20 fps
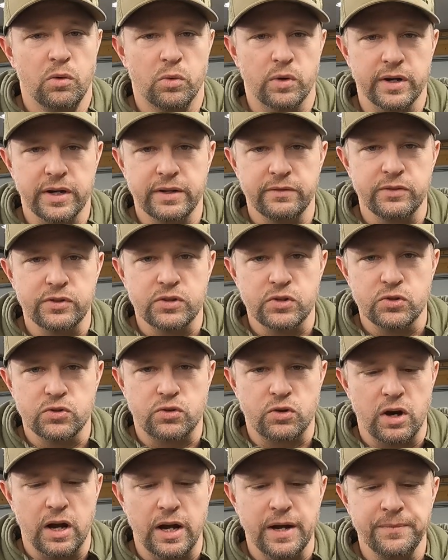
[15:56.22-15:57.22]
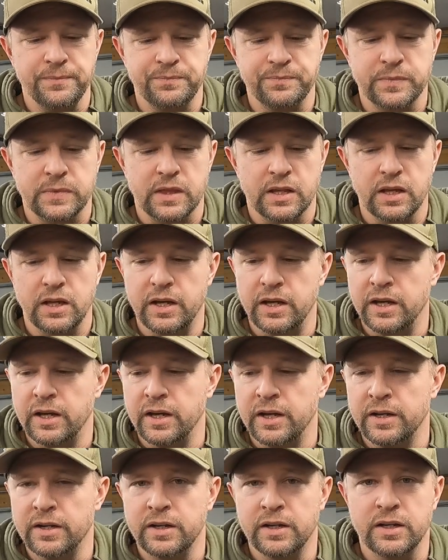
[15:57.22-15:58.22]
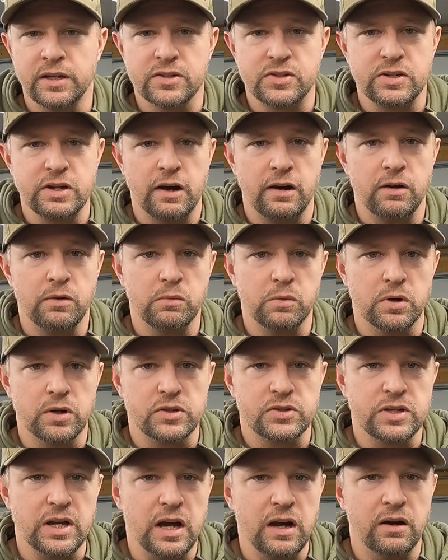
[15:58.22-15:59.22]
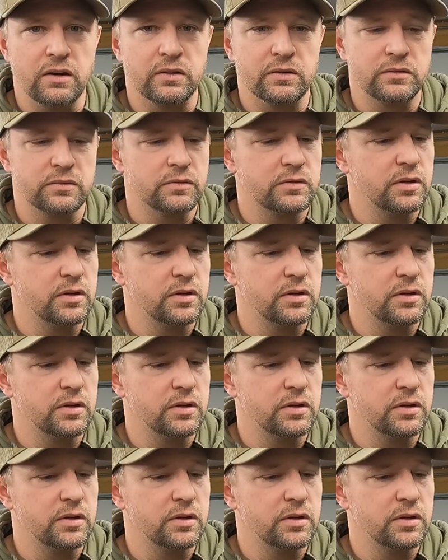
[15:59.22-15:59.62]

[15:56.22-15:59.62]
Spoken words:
we're gonna give this a try and see how it works out.